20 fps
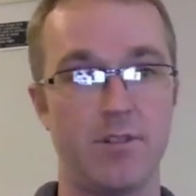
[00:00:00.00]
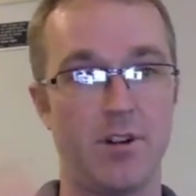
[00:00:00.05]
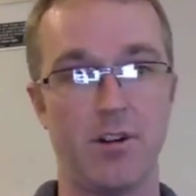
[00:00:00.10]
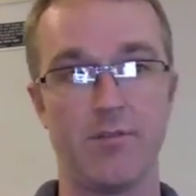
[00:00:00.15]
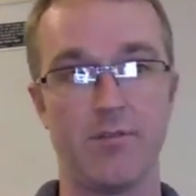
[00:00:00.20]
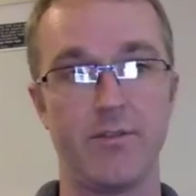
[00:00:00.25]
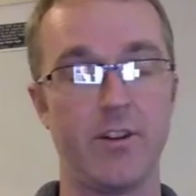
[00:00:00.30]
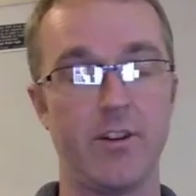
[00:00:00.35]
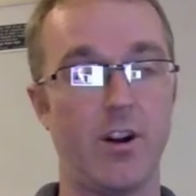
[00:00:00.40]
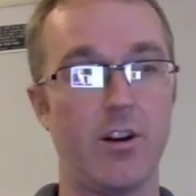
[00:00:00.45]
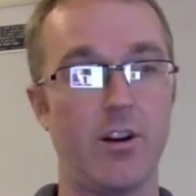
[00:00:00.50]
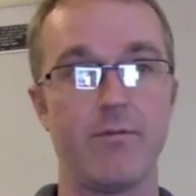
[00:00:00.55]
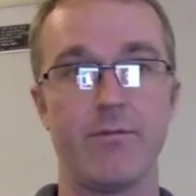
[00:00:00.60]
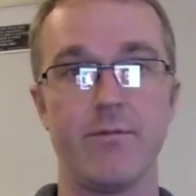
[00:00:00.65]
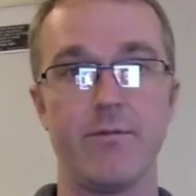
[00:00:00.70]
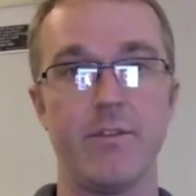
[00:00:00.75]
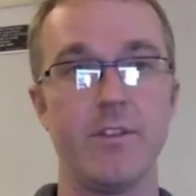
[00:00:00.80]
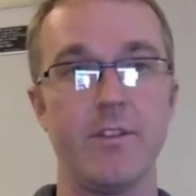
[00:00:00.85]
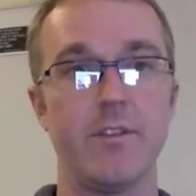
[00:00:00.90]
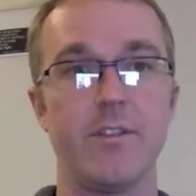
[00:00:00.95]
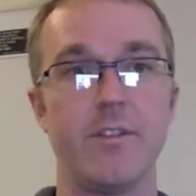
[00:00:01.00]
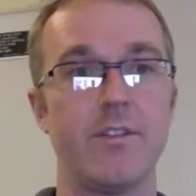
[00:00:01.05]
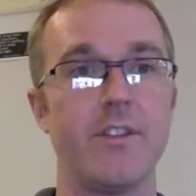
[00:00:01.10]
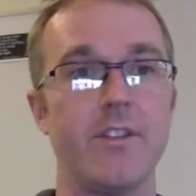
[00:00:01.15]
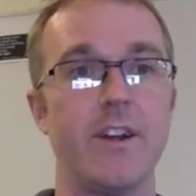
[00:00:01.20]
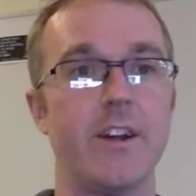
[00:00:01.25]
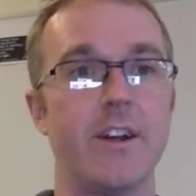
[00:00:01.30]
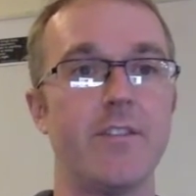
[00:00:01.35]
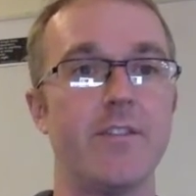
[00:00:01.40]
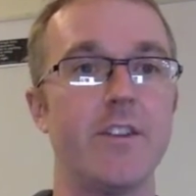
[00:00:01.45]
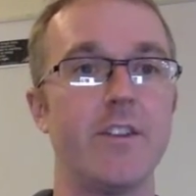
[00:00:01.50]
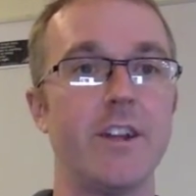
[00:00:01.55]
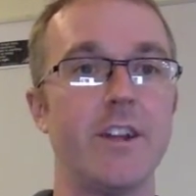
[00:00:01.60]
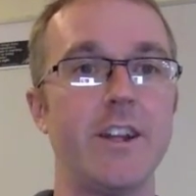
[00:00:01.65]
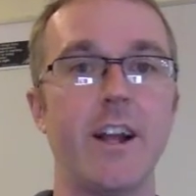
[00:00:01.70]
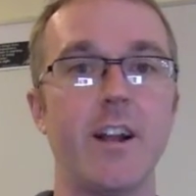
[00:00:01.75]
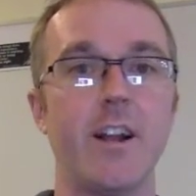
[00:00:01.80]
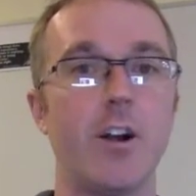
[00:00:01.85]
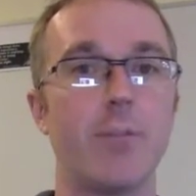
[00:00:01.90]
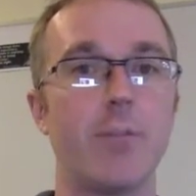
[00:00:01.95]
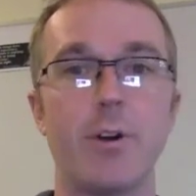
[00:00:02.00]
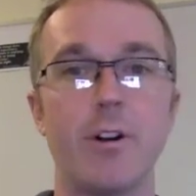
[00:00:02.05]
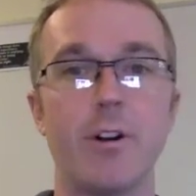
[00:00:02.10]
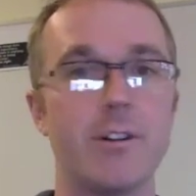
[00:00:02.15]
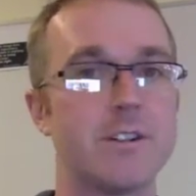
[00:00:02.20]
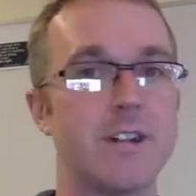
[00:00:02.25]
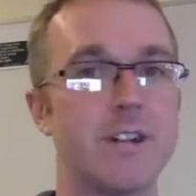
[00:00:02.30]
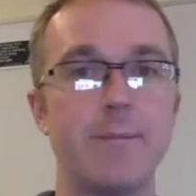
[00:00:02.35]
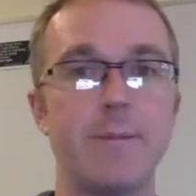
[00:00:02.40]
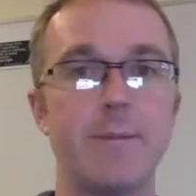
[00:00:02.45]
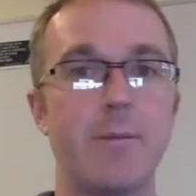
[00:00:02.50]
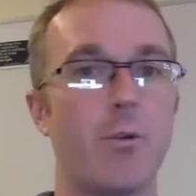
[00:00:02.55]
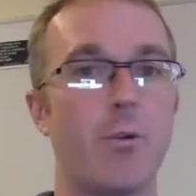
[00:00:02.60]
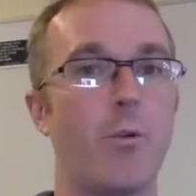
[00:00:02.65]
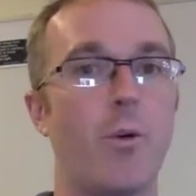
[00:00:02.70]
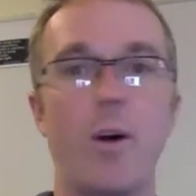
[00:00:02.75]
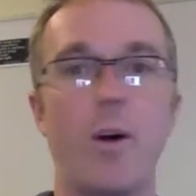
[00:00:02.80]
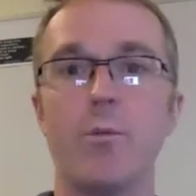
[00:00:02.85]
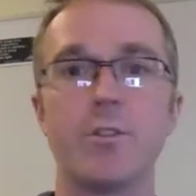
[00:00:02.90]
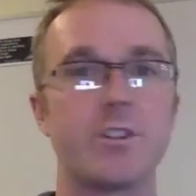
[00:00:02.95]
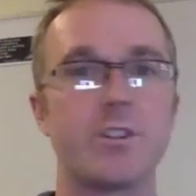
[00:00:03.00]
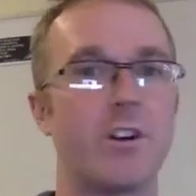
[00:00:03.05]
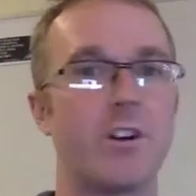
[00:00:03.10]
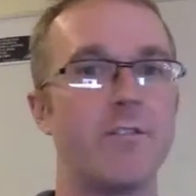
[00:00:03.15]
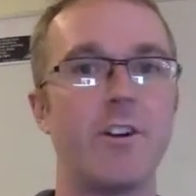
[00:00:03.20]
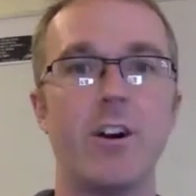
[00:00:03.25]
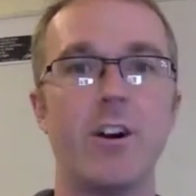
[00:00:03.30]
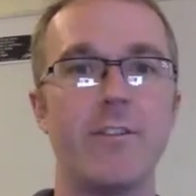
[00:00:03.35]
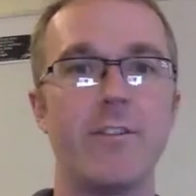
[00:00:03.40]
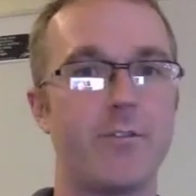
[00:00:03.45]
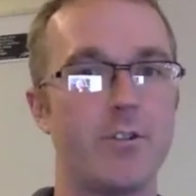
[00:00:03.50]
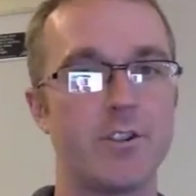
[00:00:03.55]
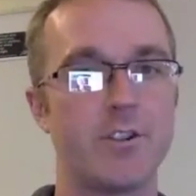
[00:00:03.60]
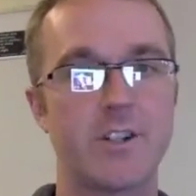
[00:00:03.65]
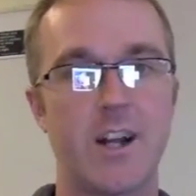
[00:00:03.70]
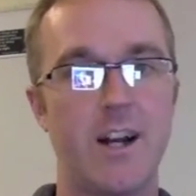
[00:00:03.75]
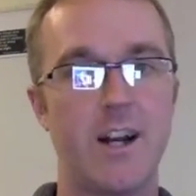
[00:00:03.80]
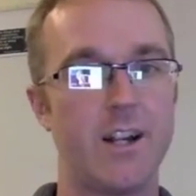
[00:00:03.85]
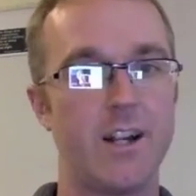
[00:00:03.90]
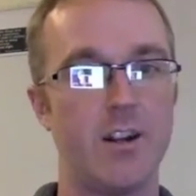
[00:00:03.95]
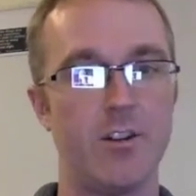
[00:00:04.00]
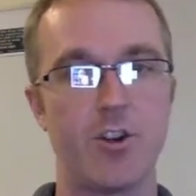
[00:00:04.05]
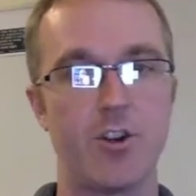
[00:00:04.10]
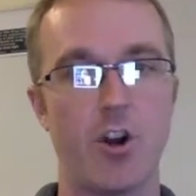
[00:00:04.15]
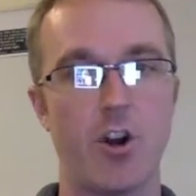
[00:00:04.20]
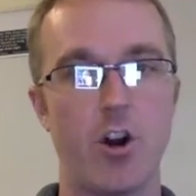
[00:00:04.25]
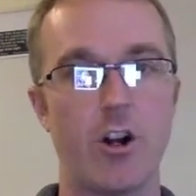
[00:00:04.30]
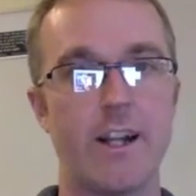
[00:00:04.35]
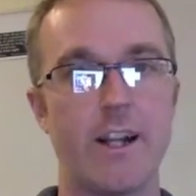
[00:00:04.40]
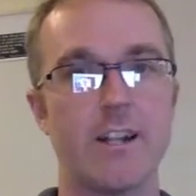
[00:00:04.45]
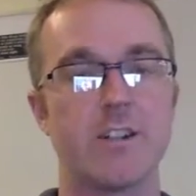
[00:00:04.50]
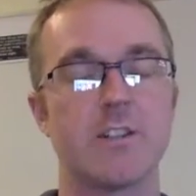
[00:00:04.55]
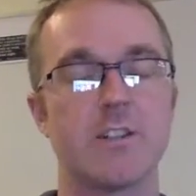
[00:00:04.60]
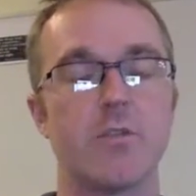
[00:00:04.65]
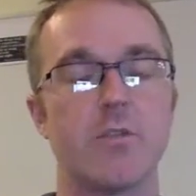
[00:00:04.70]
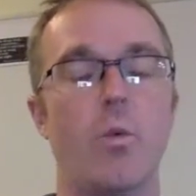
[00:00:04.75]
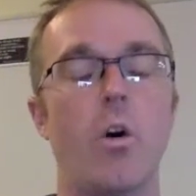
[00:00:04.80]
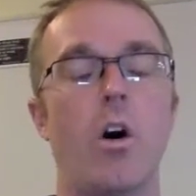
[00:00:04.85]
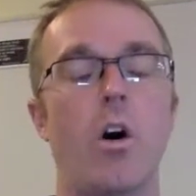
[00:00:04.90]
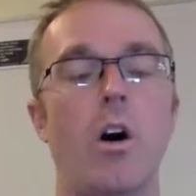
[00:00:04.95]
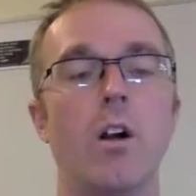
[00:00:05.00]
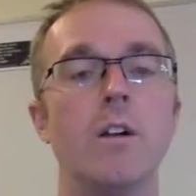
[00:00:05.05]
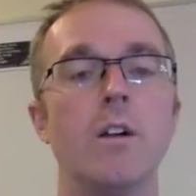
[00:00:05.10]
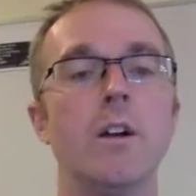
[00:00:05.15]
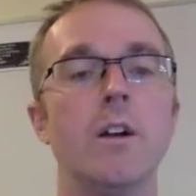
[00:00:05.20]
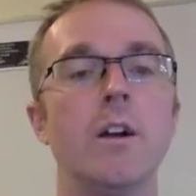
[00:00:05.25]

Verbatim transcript: Our, our, the, the yellow prototype number one was our very first kind of, you know, dart against the wall.